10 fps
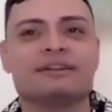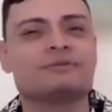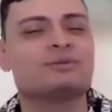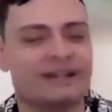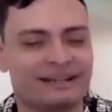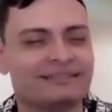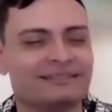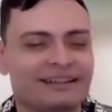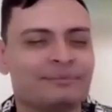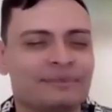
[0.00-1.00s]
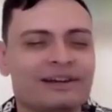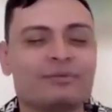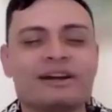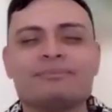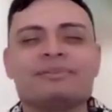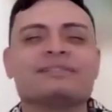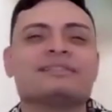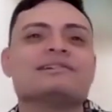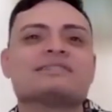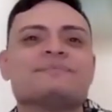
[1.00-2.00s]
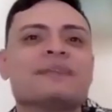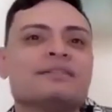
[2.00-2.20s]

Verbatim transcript: a twink in my way, but there's